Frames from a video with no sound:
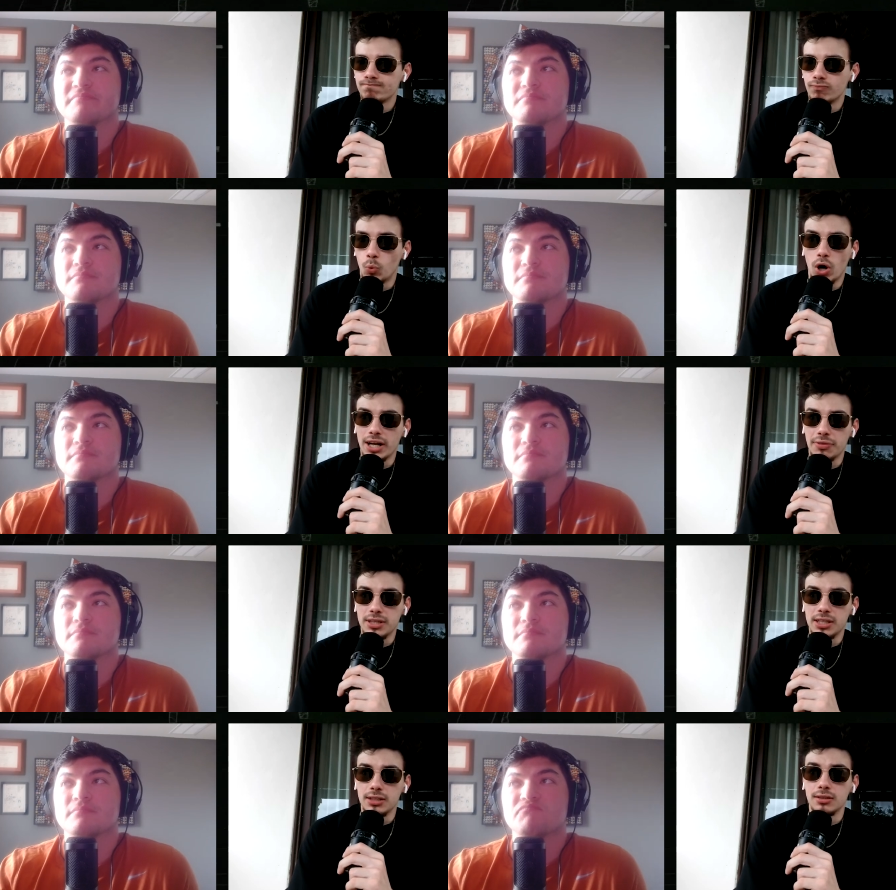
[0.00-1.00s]
Speaker 1: one, I think
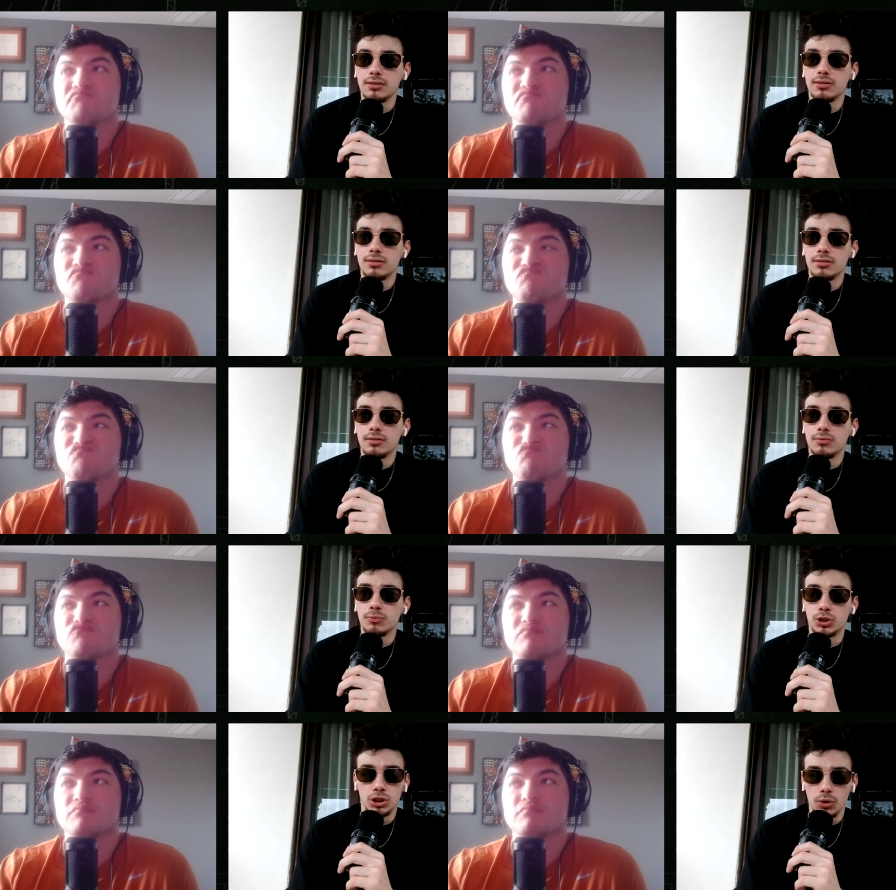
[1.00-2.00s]
he was
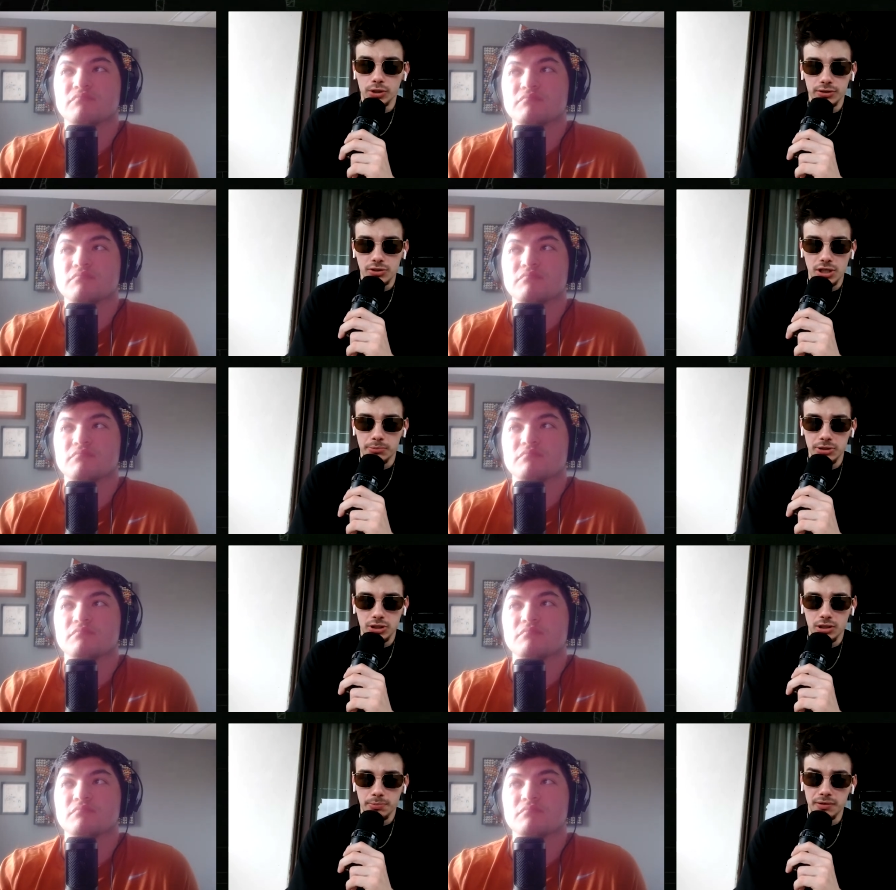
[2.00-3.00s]
so good in the
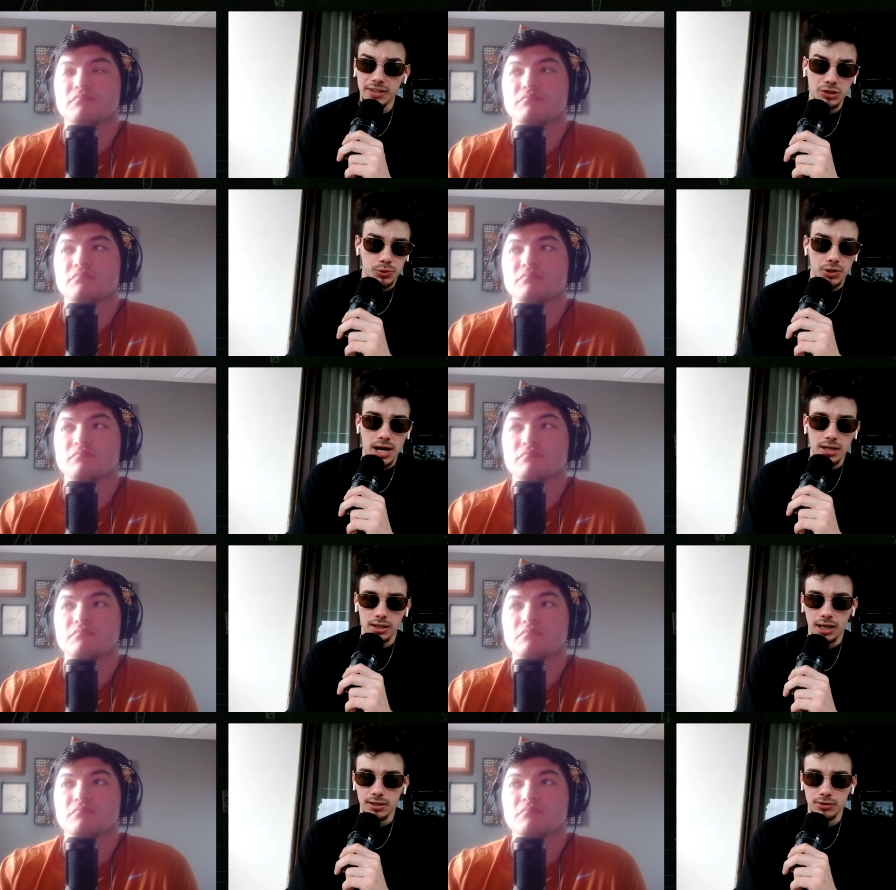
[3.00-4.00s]
championship. And if that's where you're headed
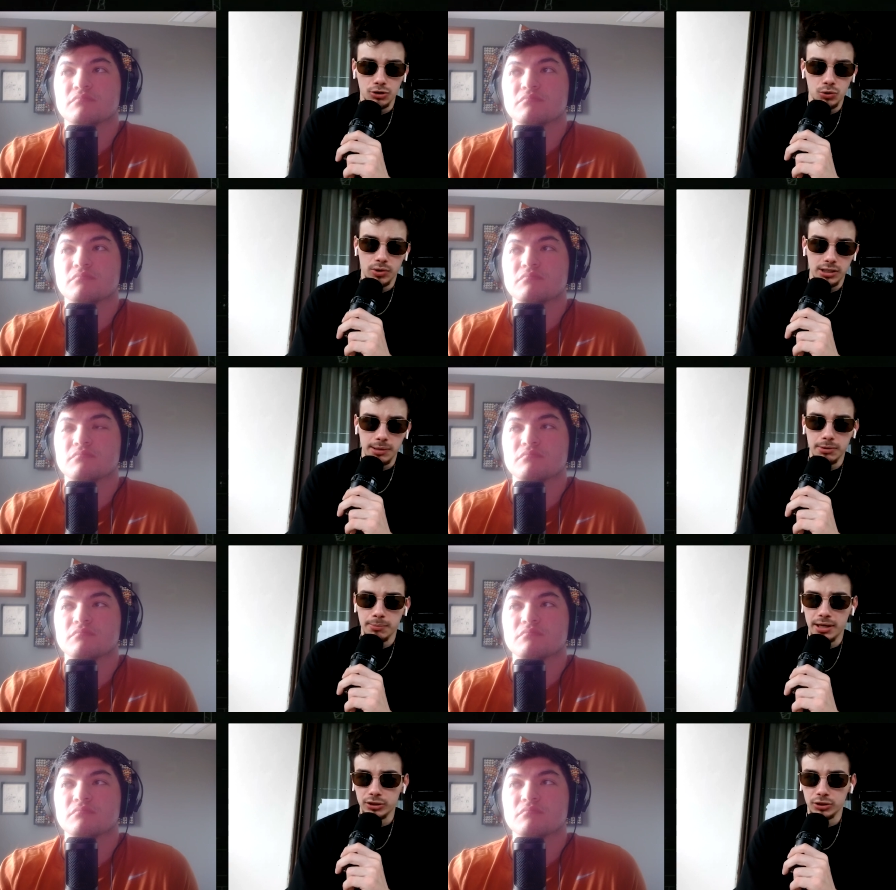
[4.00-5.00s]
again, don't you want to keep the
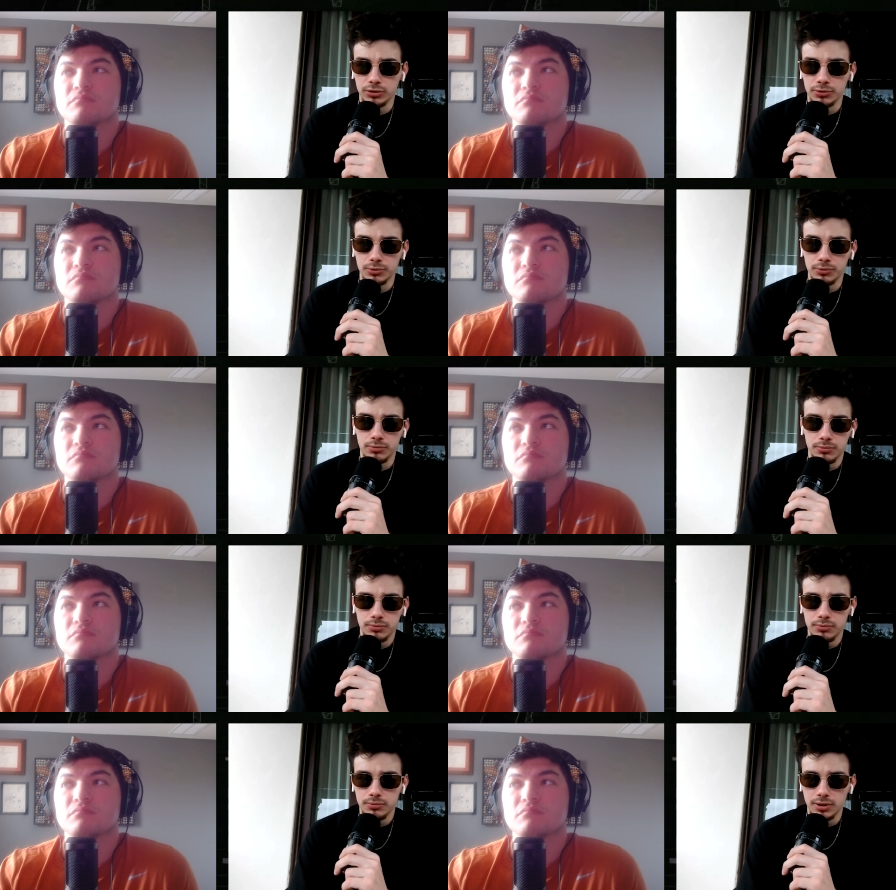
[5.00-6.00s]
manager who
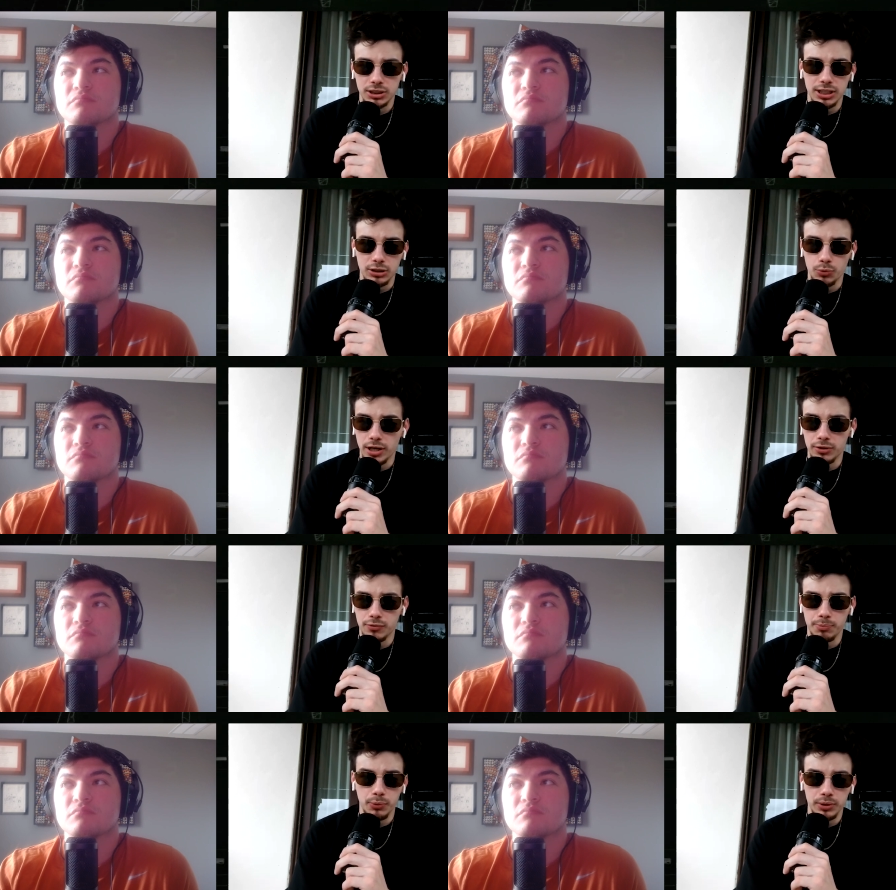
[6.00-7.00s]
like set the record for
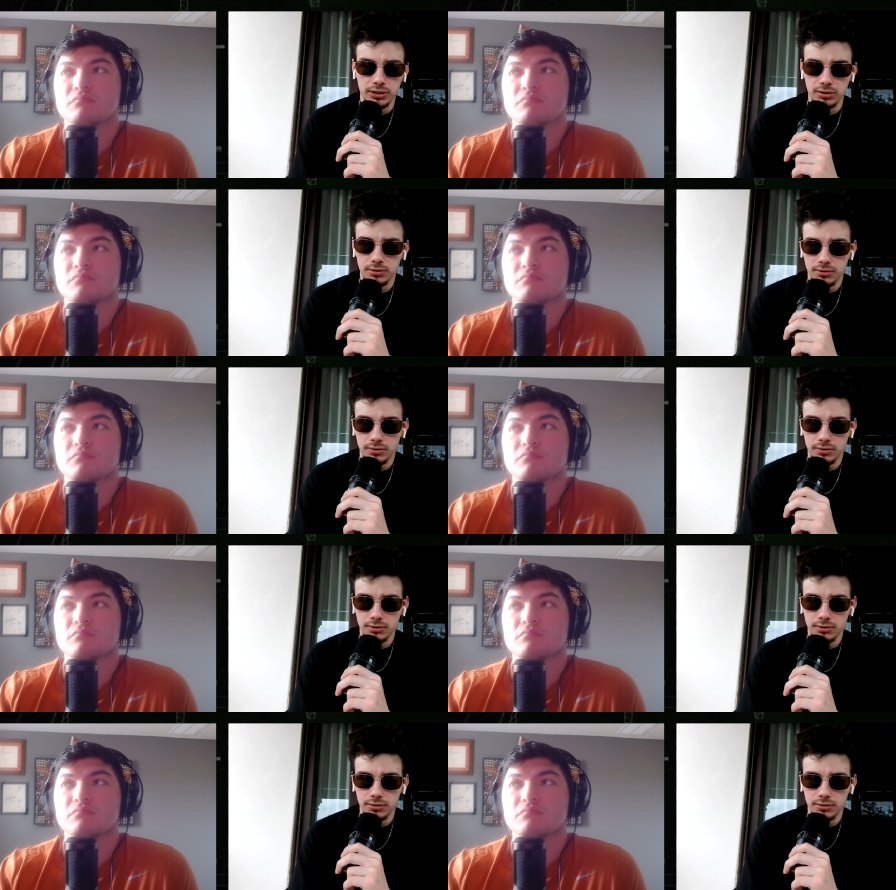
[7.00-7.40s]
points?